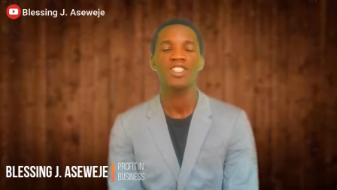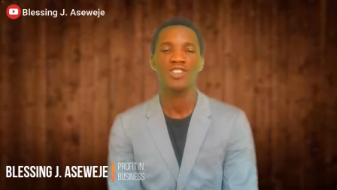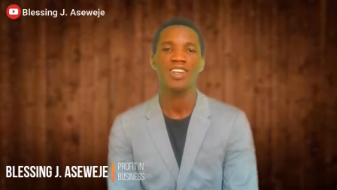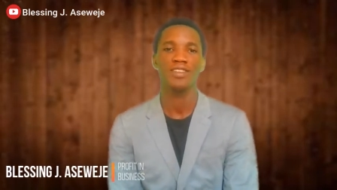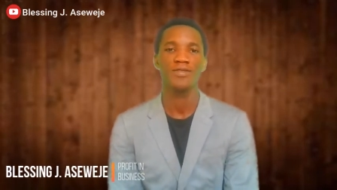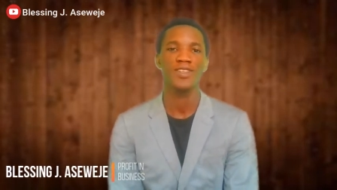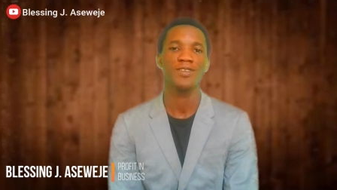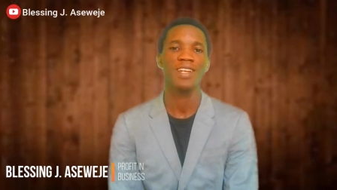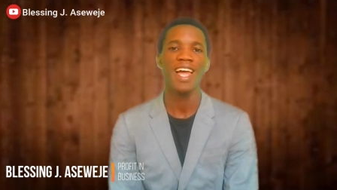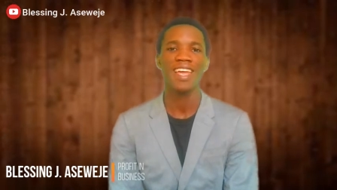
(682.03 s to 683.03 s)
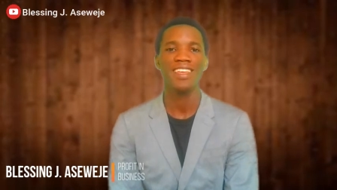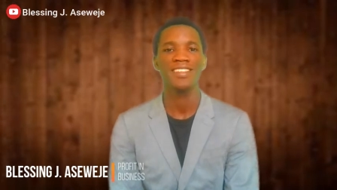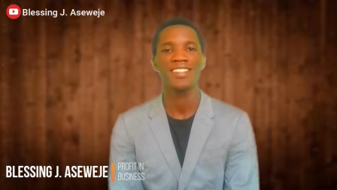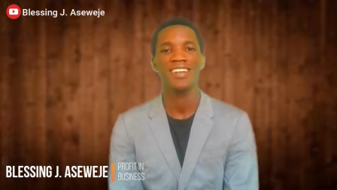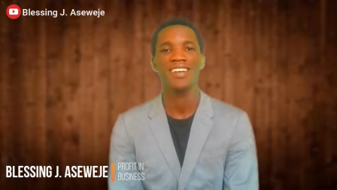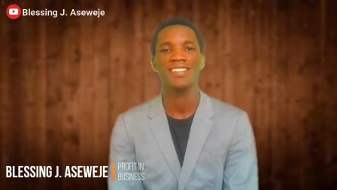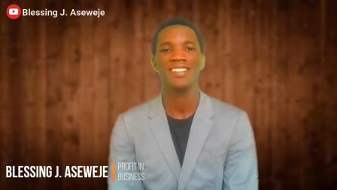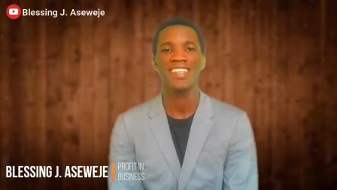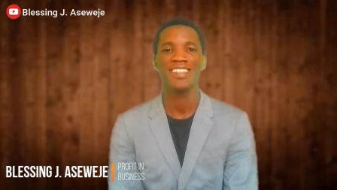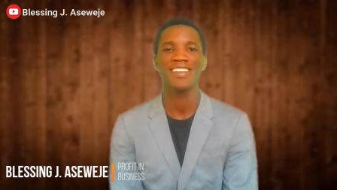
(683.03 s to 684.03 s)
Share the video, like it, uh,
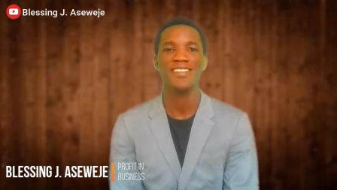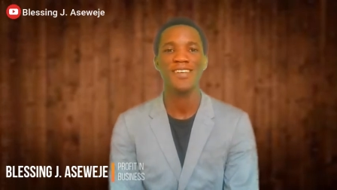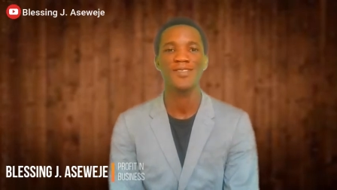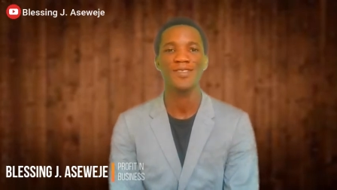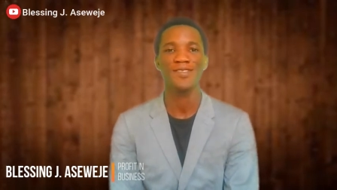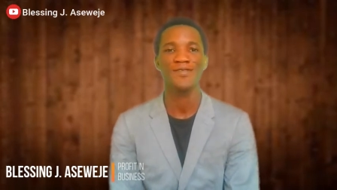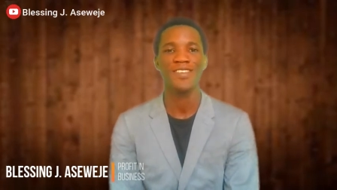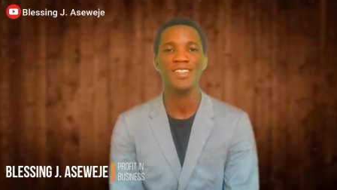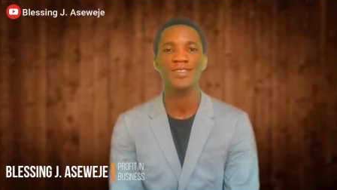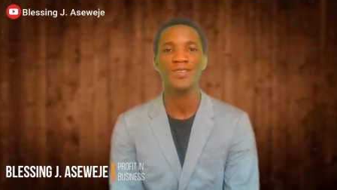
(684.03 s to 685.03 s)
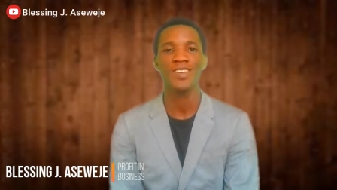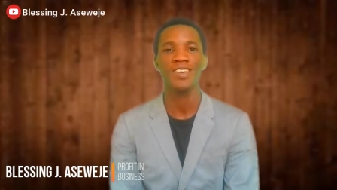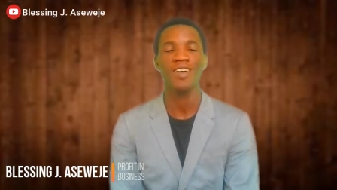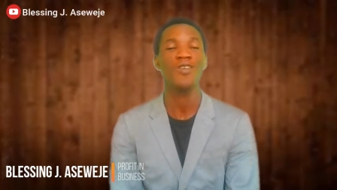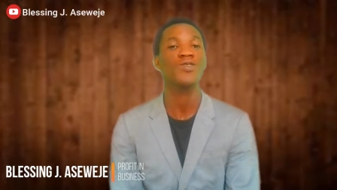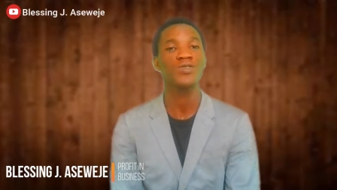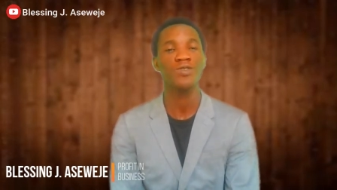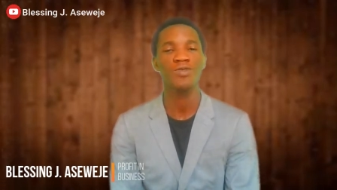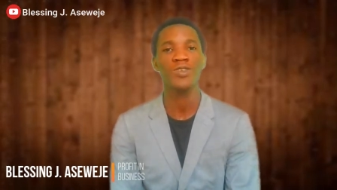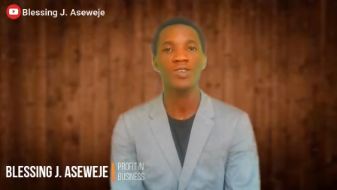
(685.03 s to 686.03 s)
send it around to your friends, so that
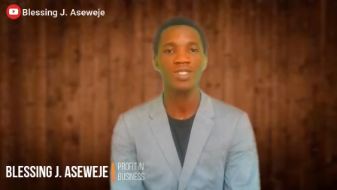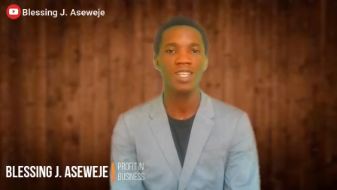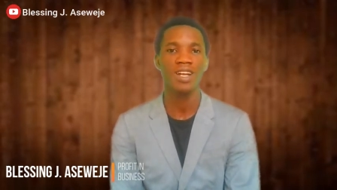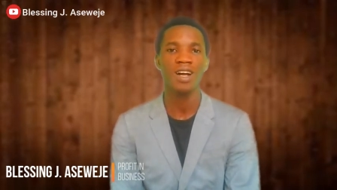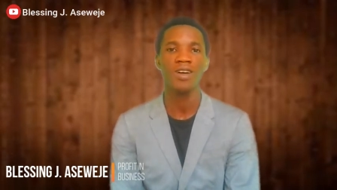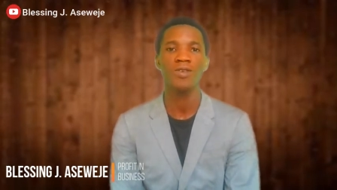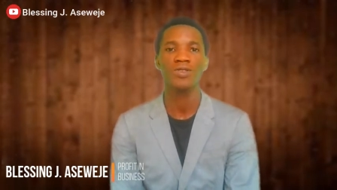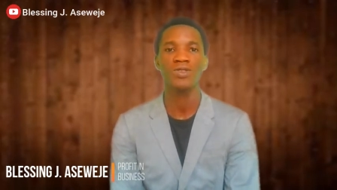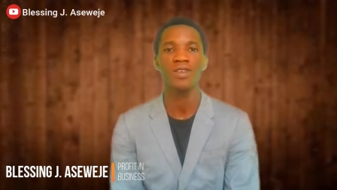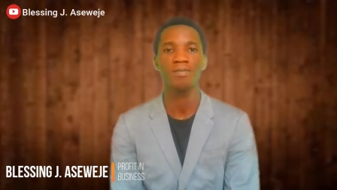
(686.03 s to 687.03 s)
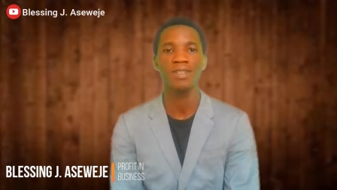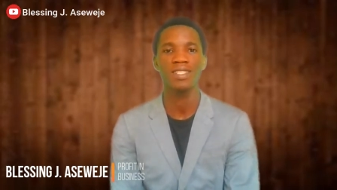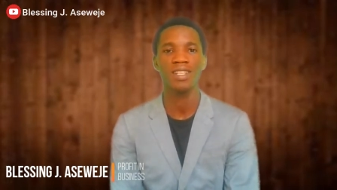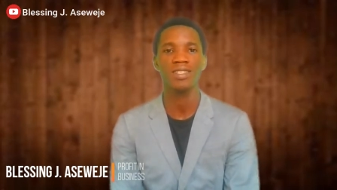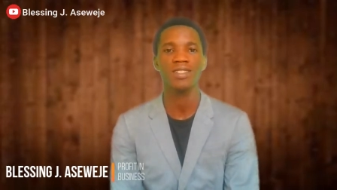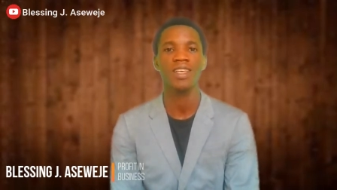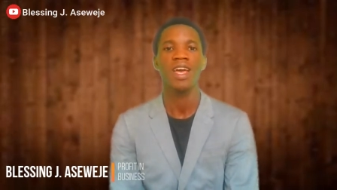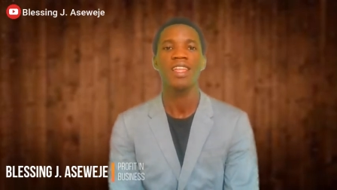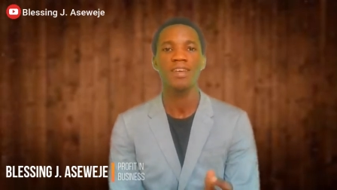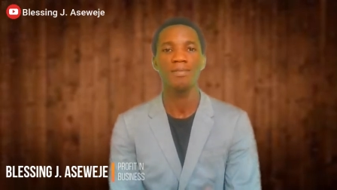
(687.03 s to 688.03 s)
also those that are also in businesses,
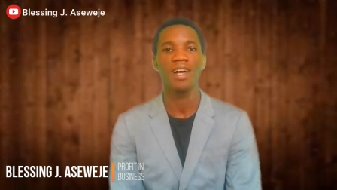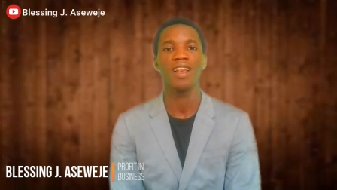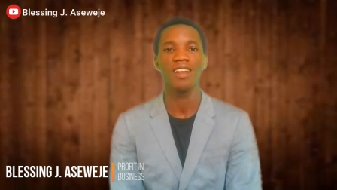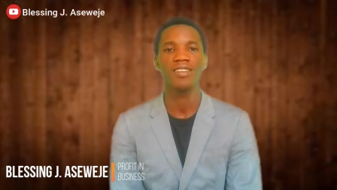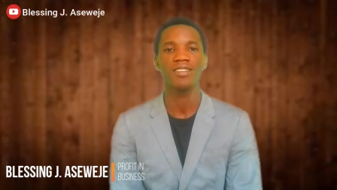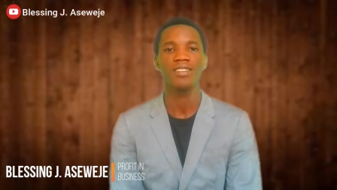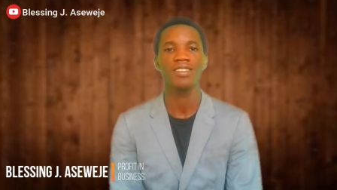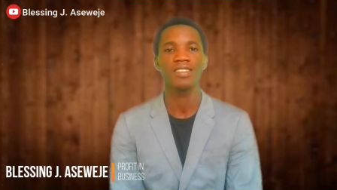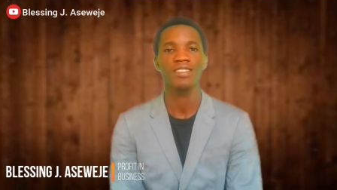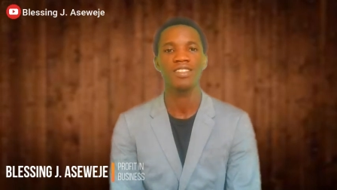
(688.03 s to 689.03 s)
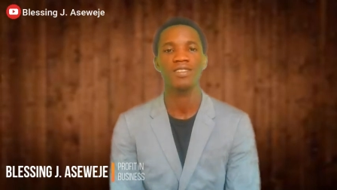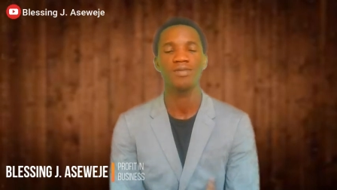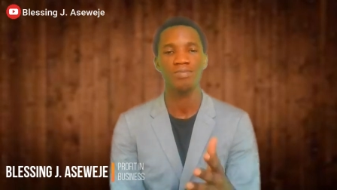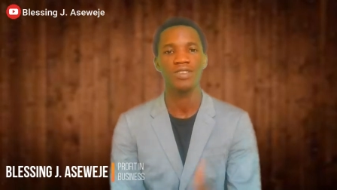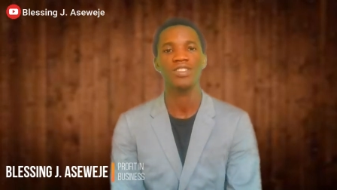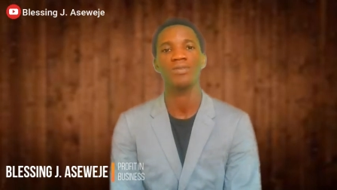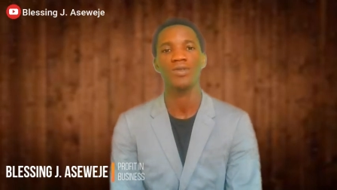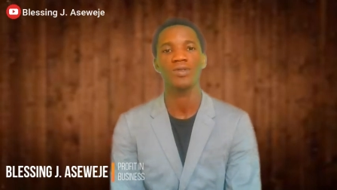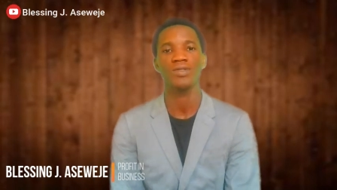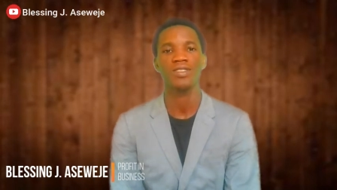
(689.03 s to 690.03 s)
they might learn these
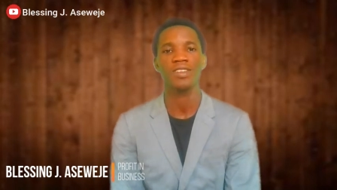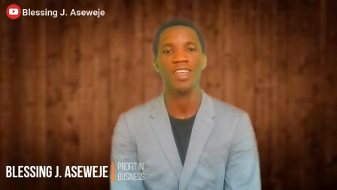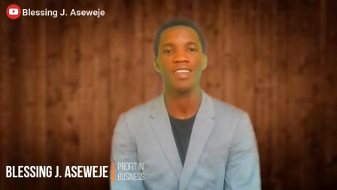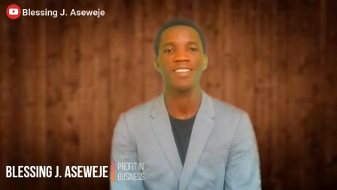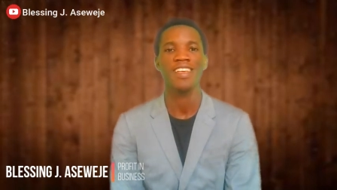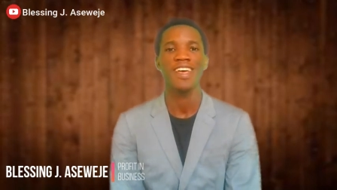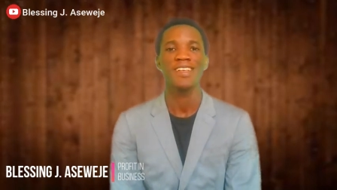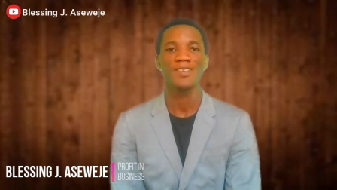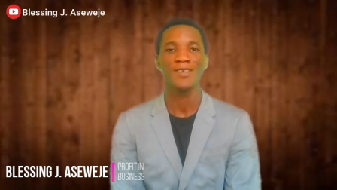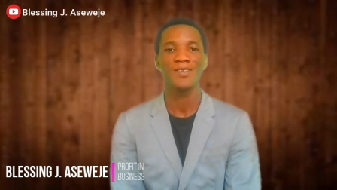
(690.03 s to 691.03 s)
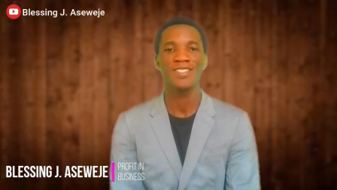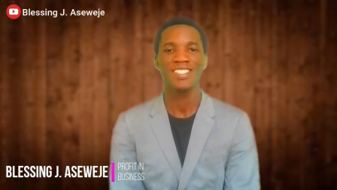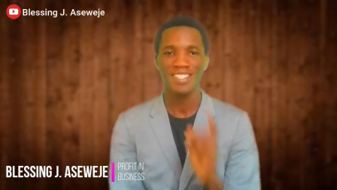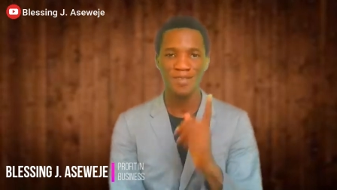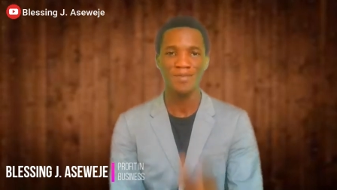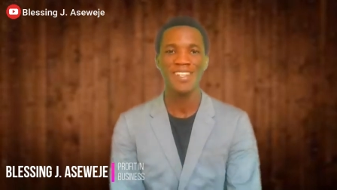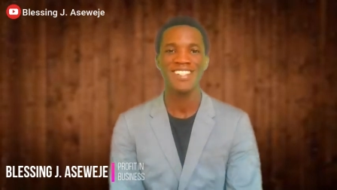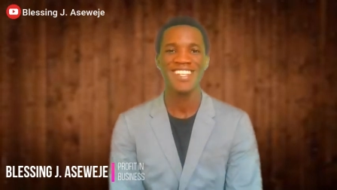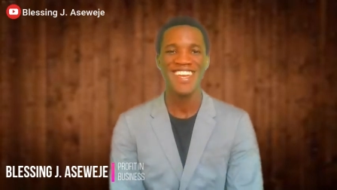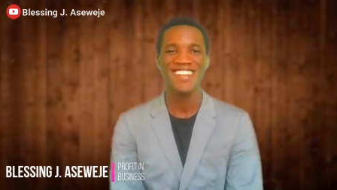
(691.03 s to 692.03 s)
principles. Okay, so till we
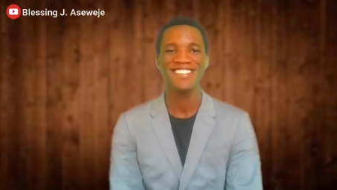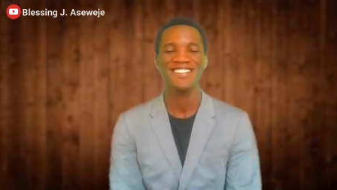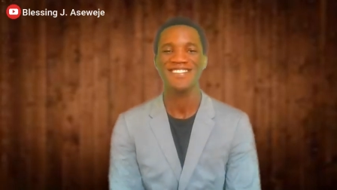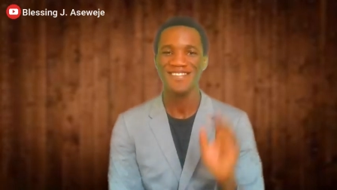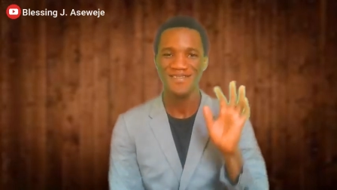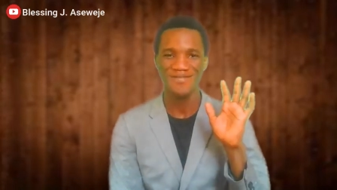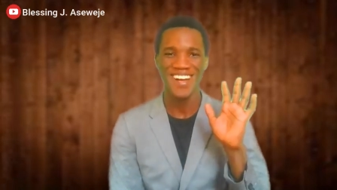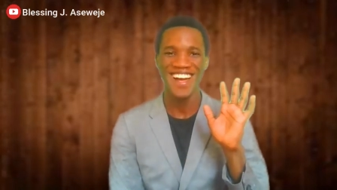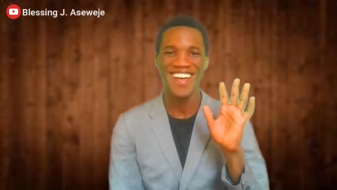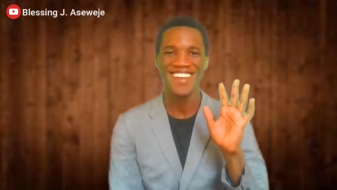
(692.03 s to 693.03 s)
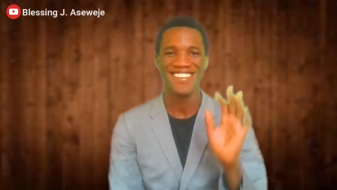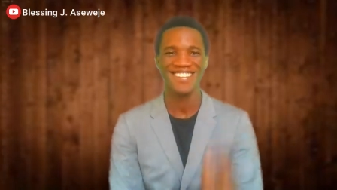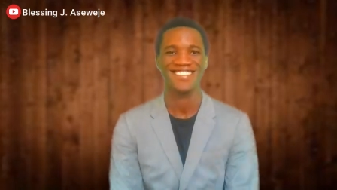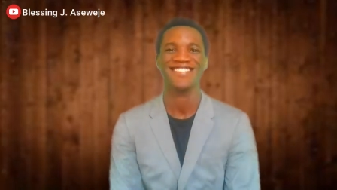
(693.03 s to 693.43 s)
meet again, bye.